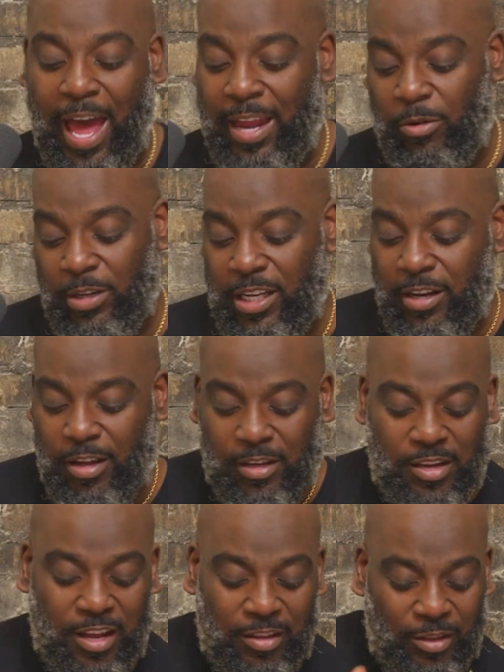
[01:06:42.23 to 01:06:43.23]
I don't eat
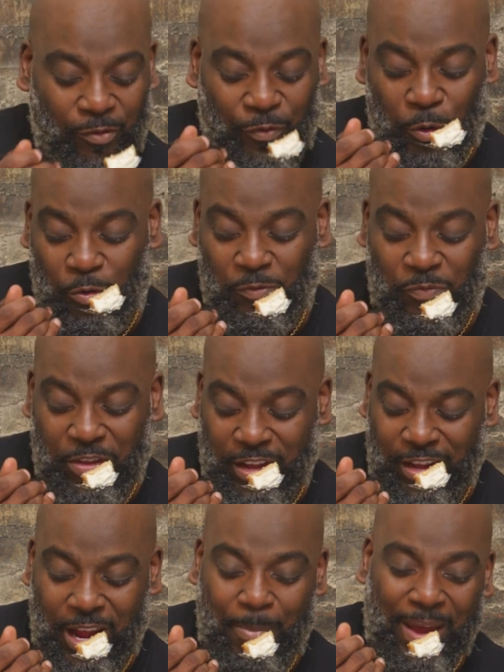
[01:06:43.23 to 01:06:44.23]
the food.
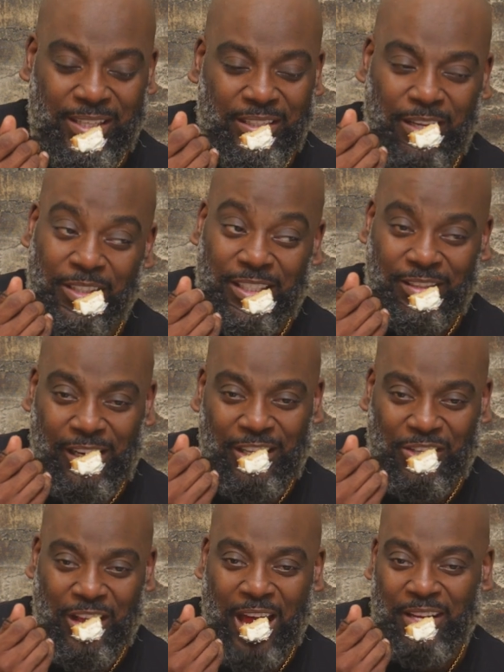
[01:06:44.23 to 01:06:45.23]
Everybody's stuff. This is
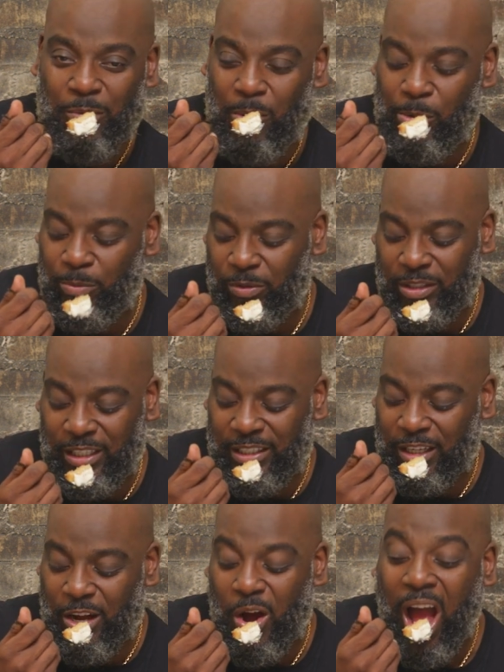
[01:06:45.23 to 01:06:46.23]
delicious. I need one more
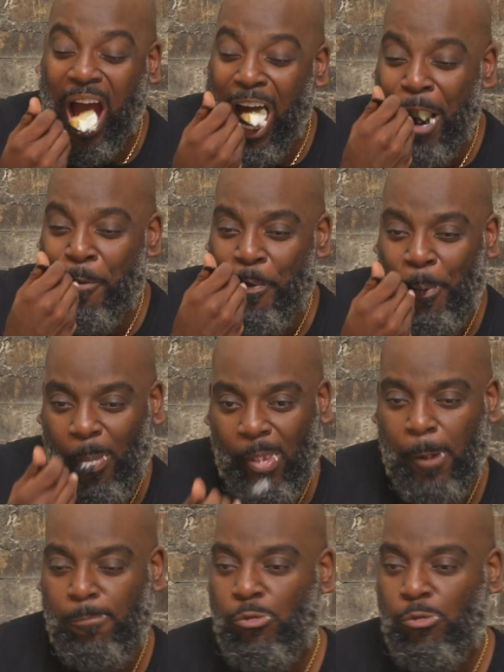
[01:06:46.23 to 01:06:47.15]
piece to go. oh,